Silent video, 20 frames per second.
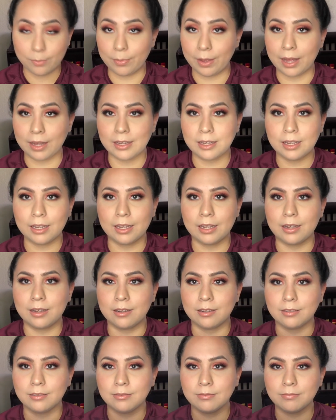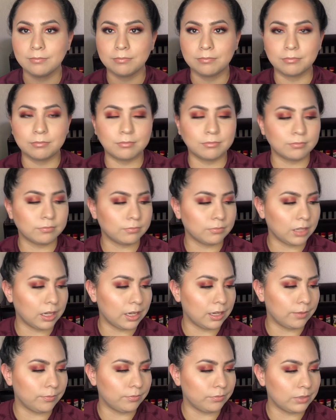them back in
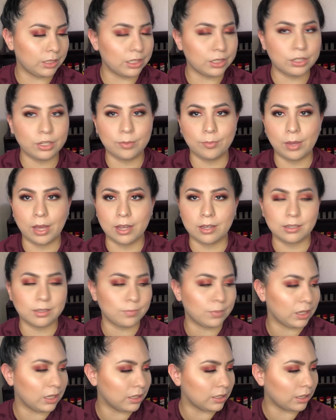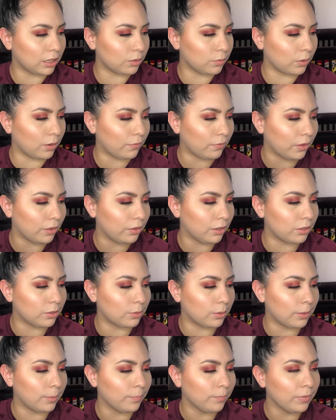TJ Maxx, because that's where I found
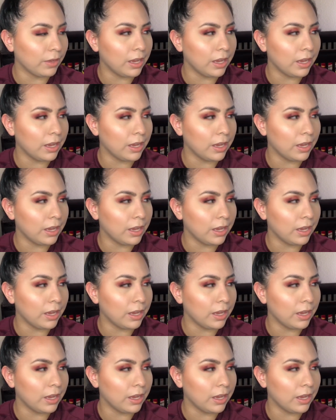this one.